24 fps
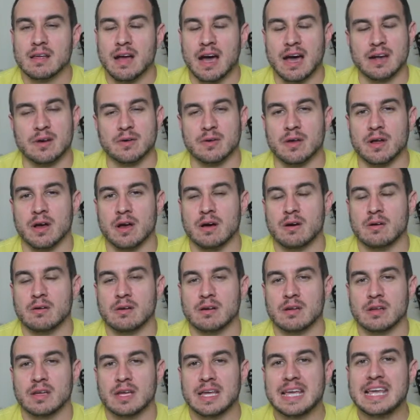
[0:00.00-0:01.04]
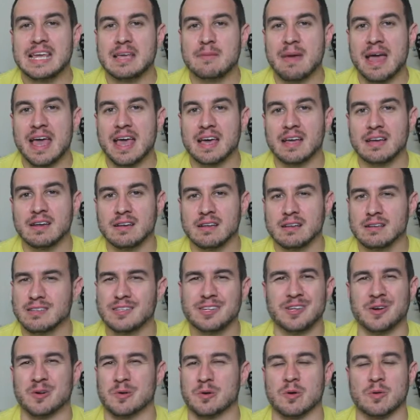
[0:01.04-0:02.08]
I don't know. He-Man?
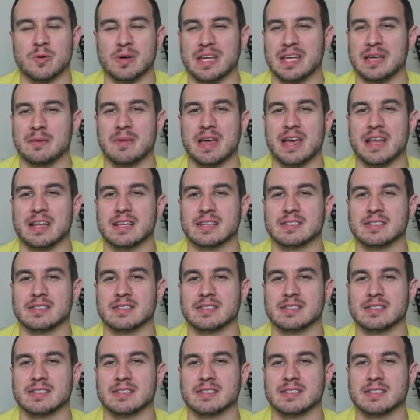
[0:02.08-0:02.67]
You don't know what He-Man